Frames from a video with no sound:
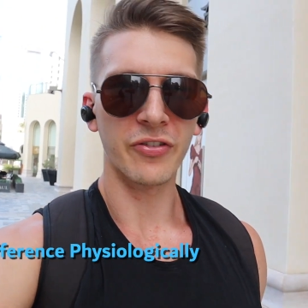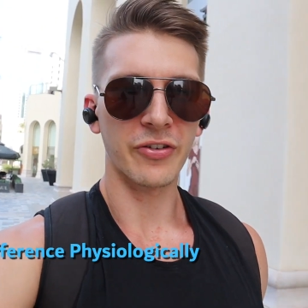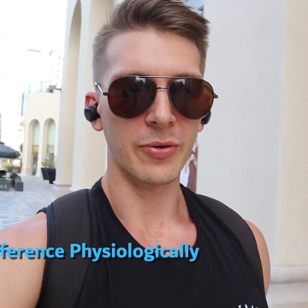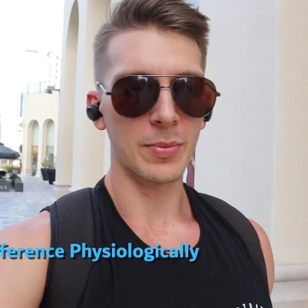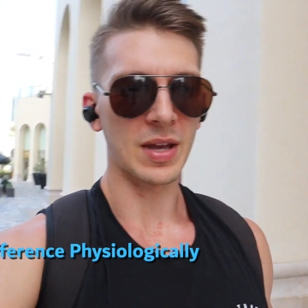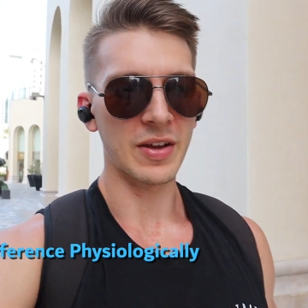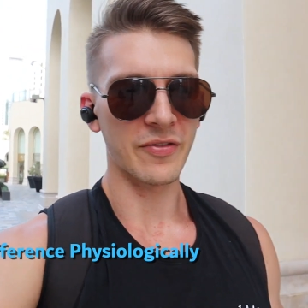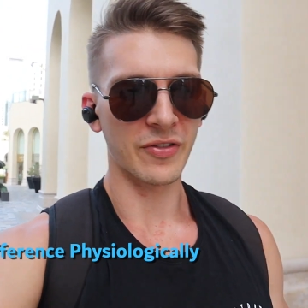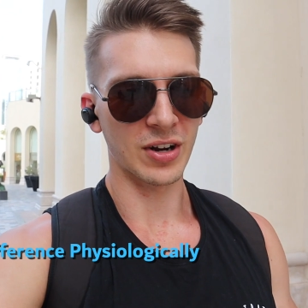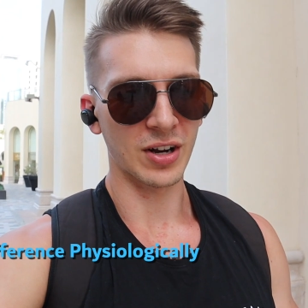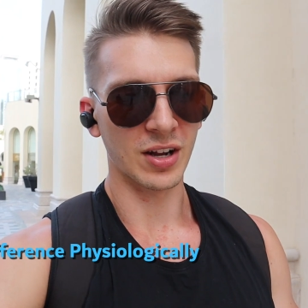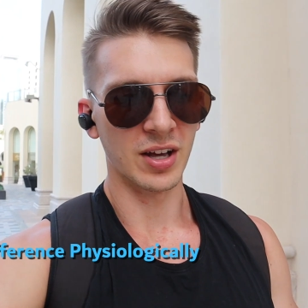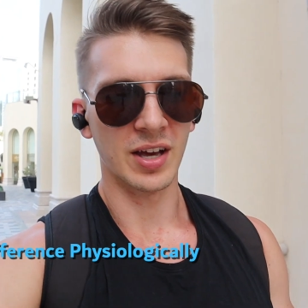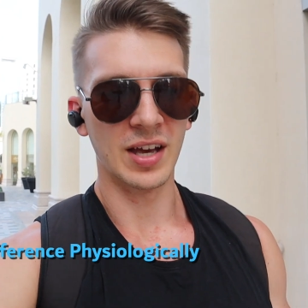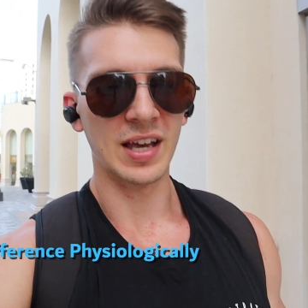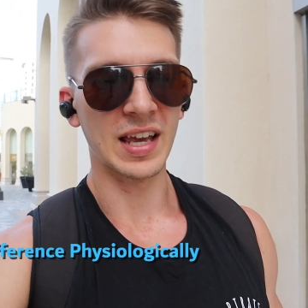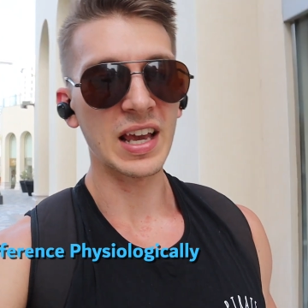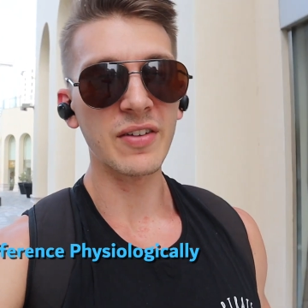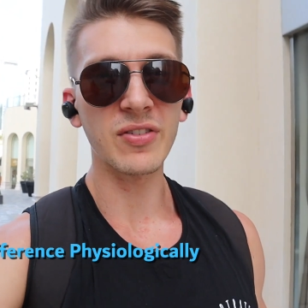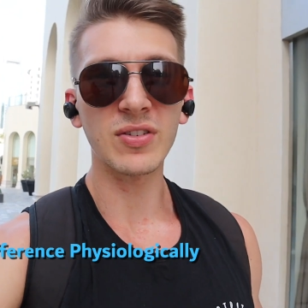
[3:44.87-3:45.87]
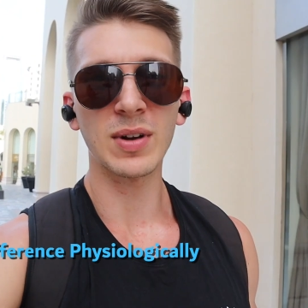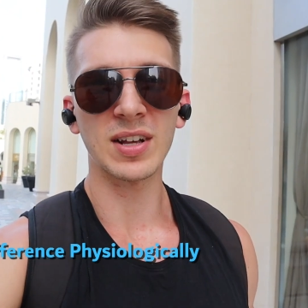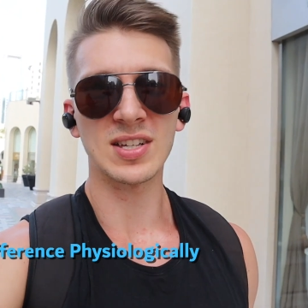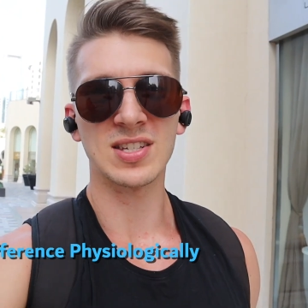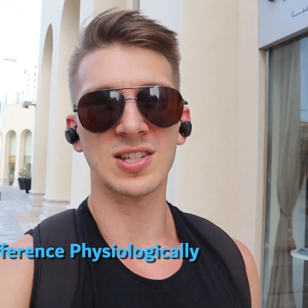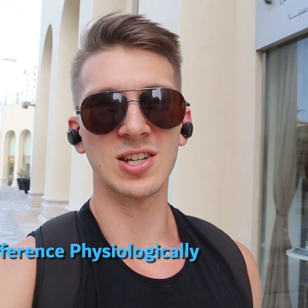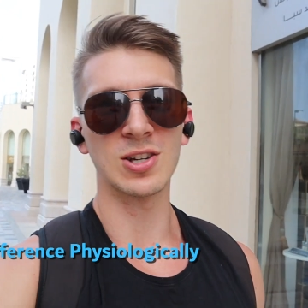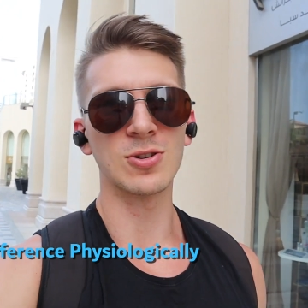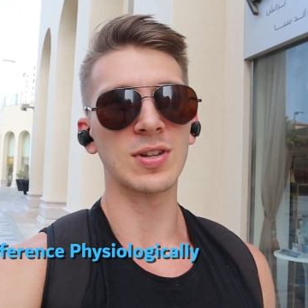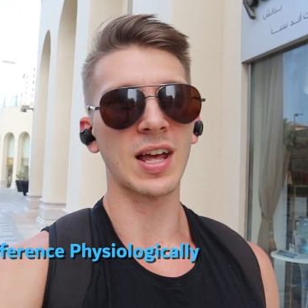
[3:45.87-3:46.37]
From even
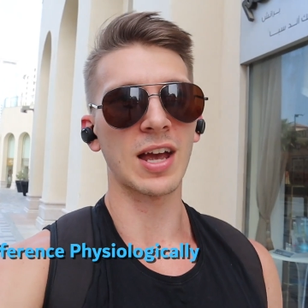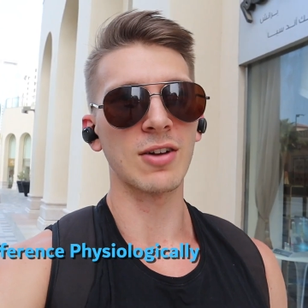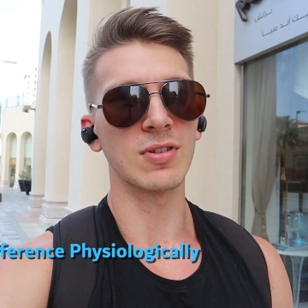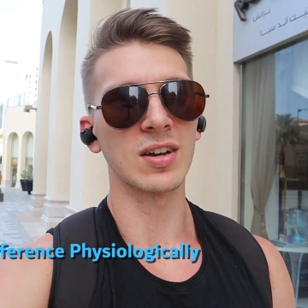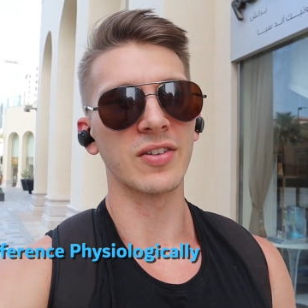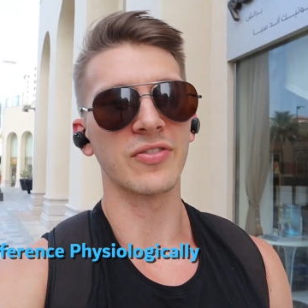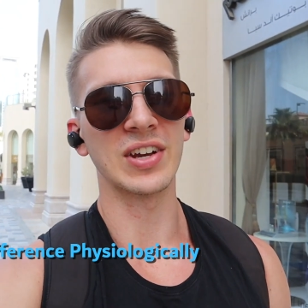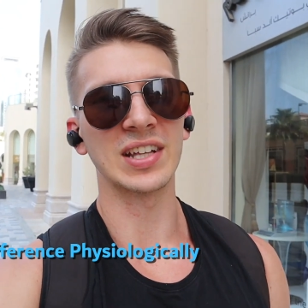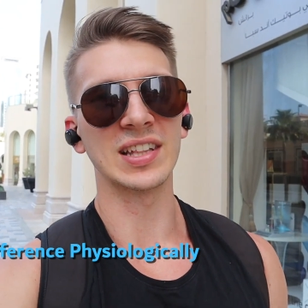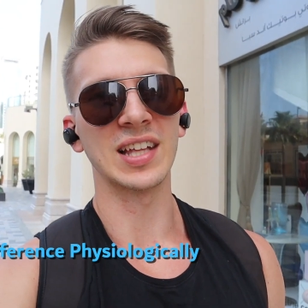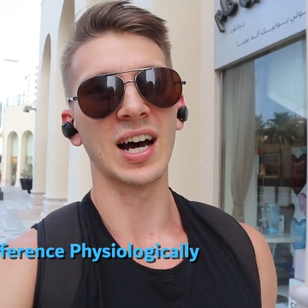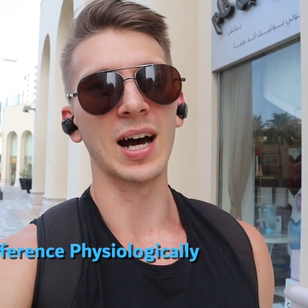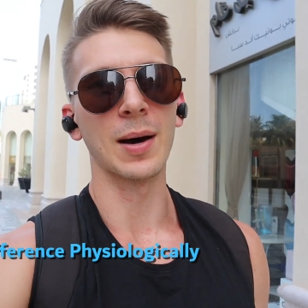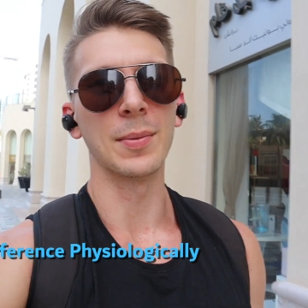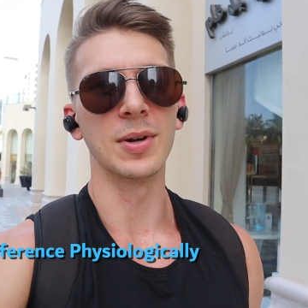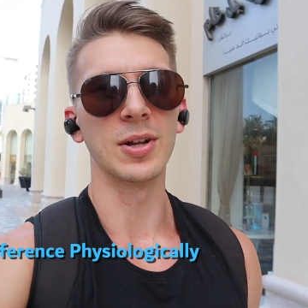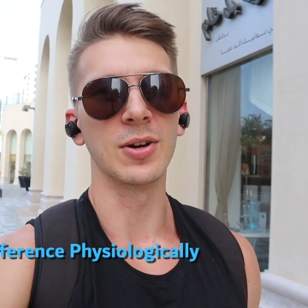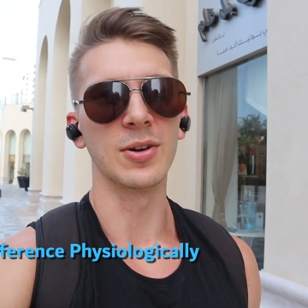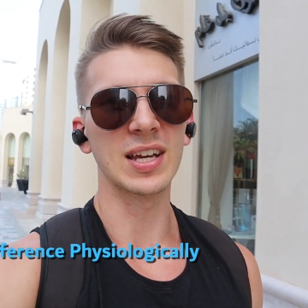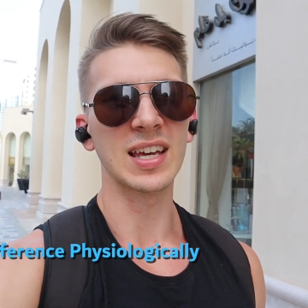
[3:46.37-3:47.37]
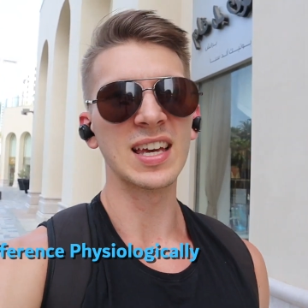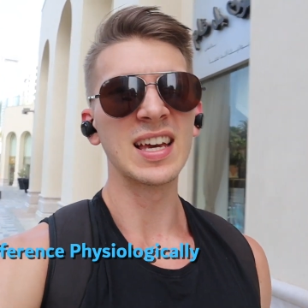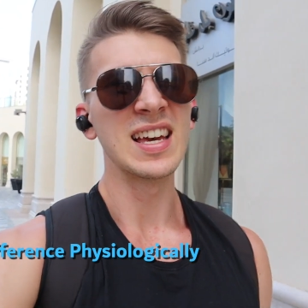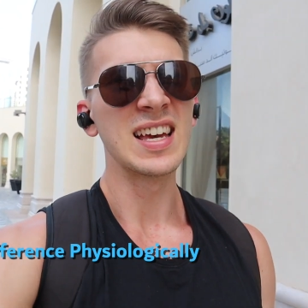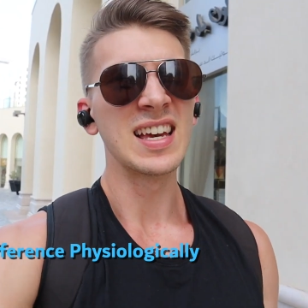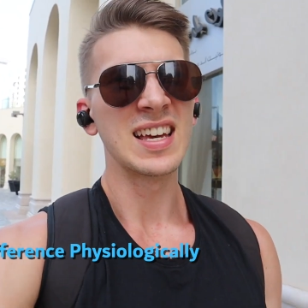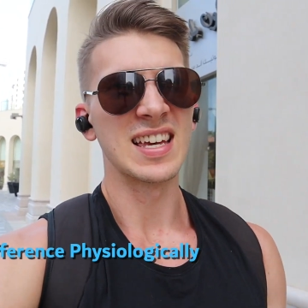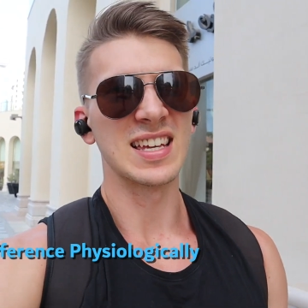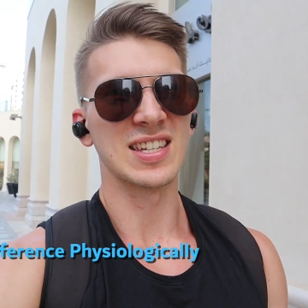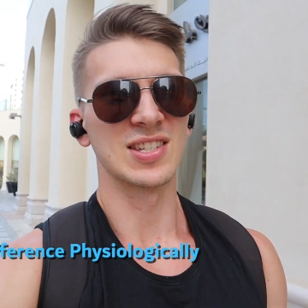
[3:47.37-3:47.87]
this 2-day refeed that I'm doing
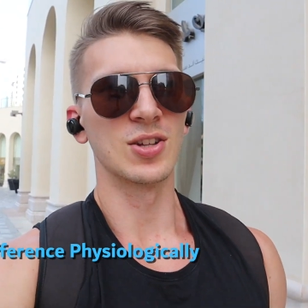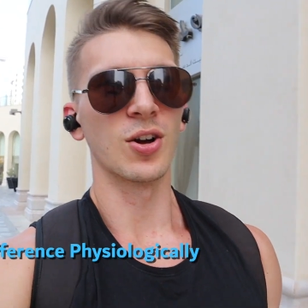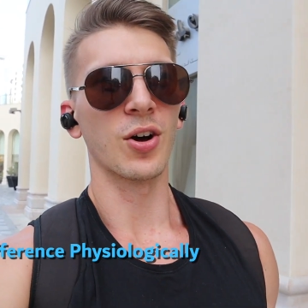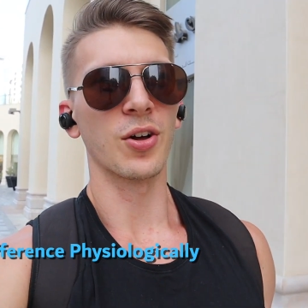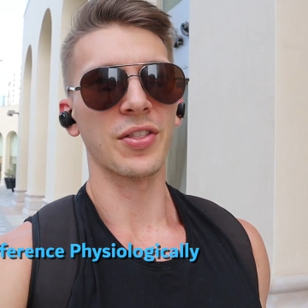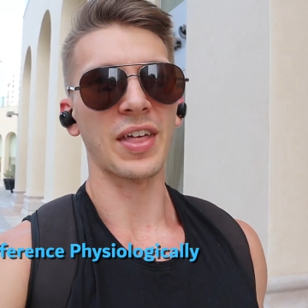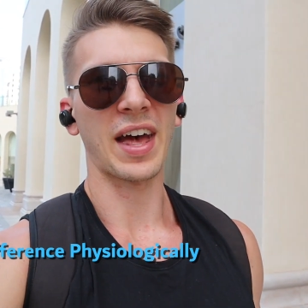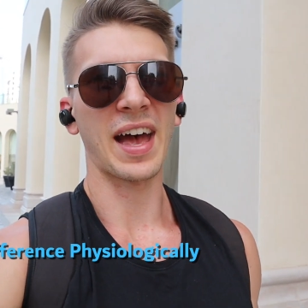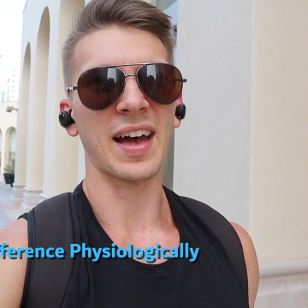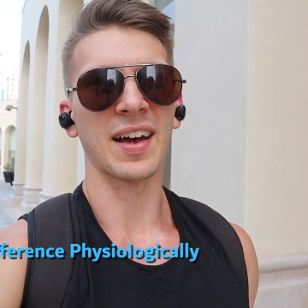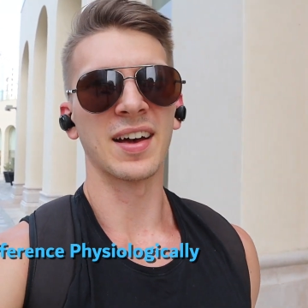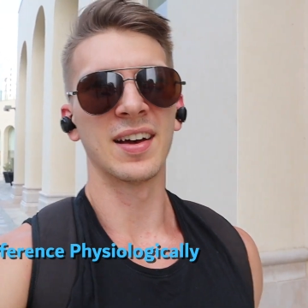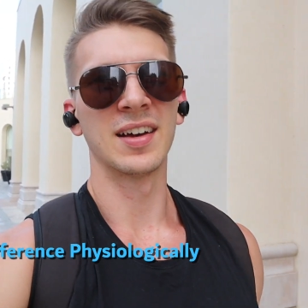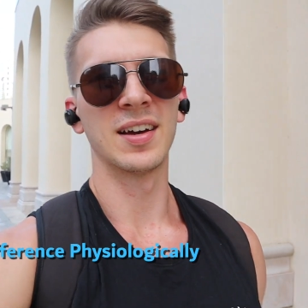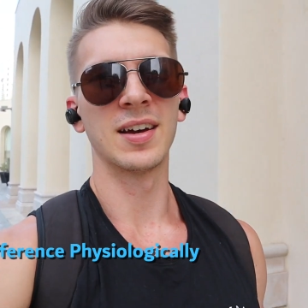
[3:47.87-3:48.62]
is not that